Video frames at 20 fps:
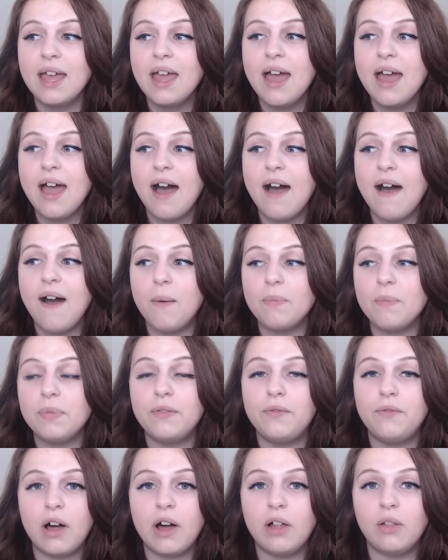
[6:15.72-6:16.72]
the
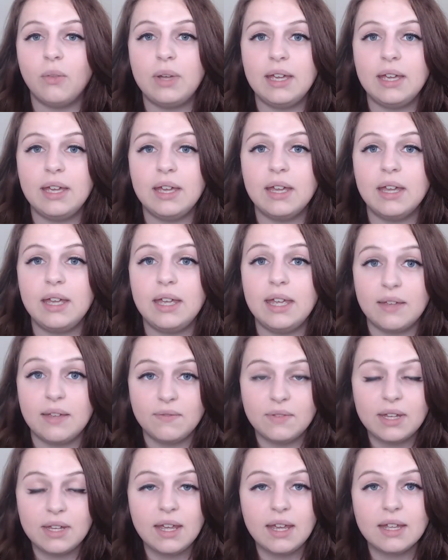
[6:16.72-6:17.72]
following
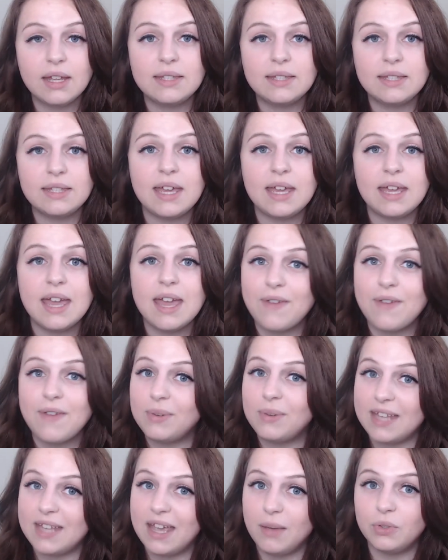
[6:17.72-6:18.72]
evening and see if I
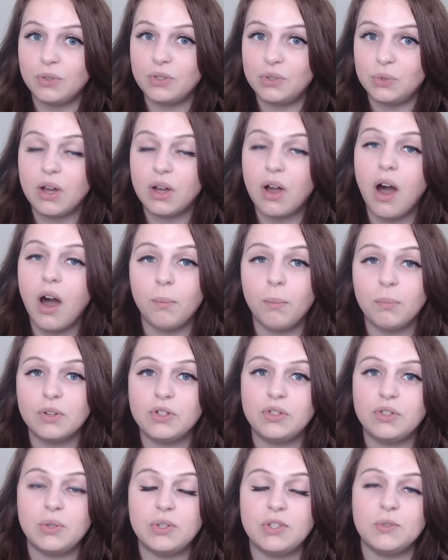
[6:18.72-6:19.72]
was able to
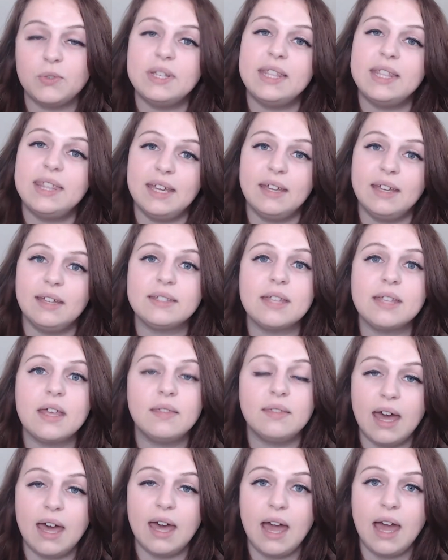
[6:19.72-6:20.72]
accomplish those 3 things
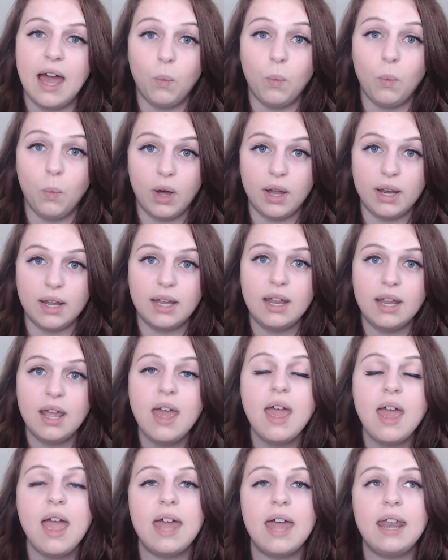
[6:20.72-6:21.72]
that I wanted.
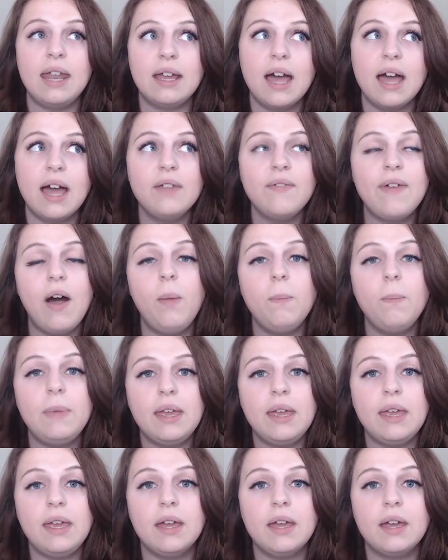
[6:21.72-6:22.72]
And it kind of helped
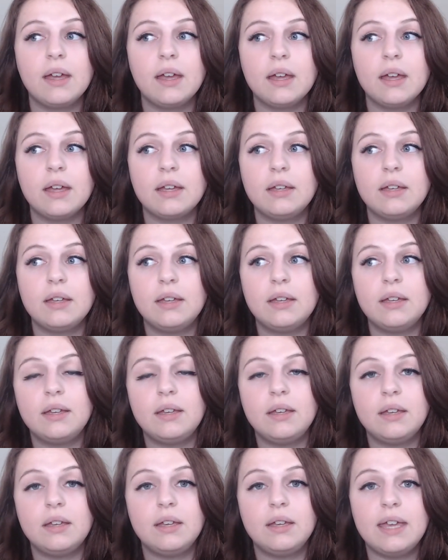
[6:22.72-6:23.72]
me
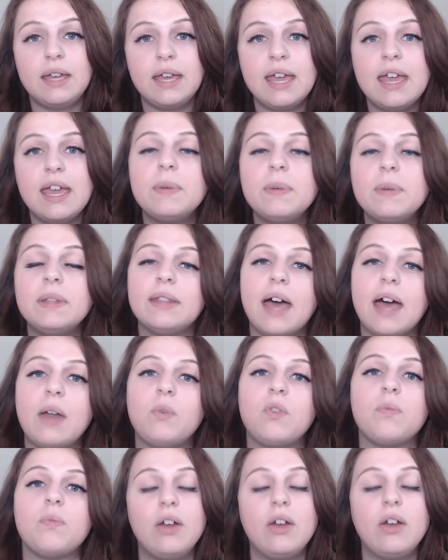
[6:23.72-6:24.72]
keep in line
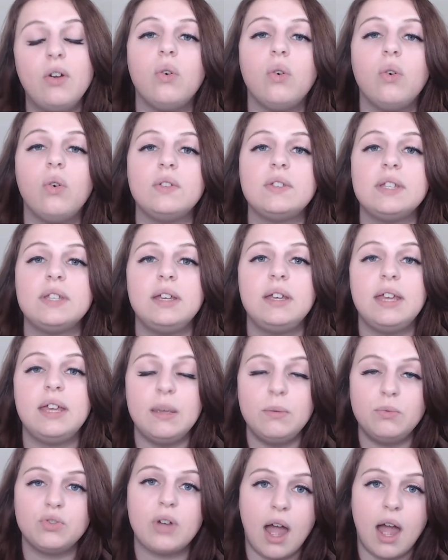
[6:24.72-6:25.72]
with my goals and
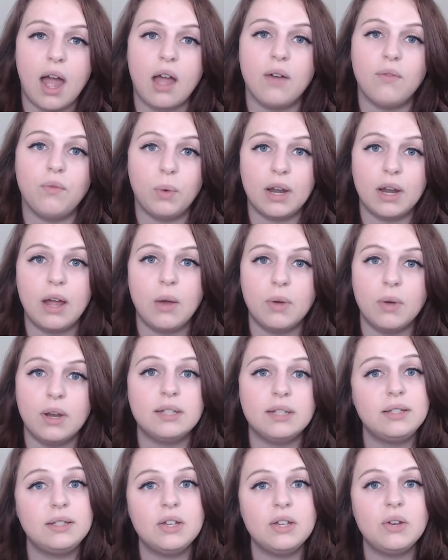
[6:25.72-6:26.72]
keep track of what I
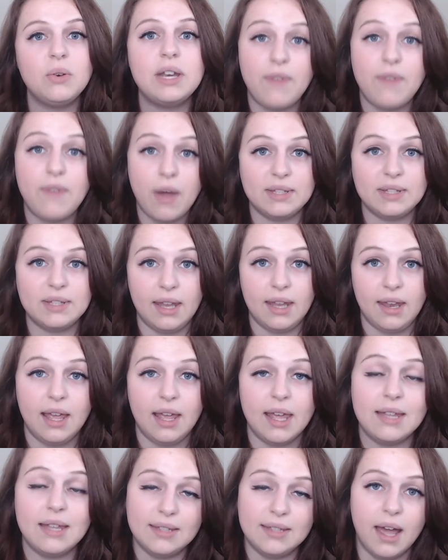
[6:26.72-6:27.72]
wanted to do and if I was getting
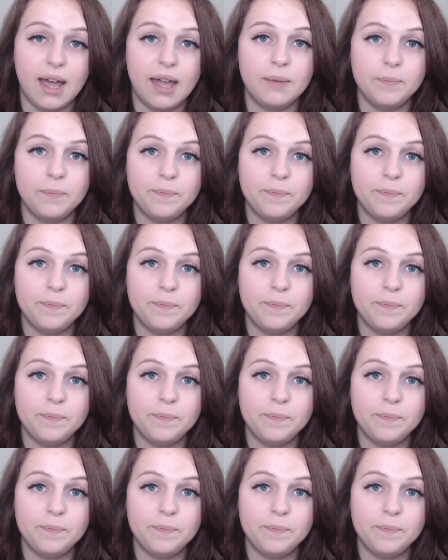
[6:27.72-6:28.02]
it done.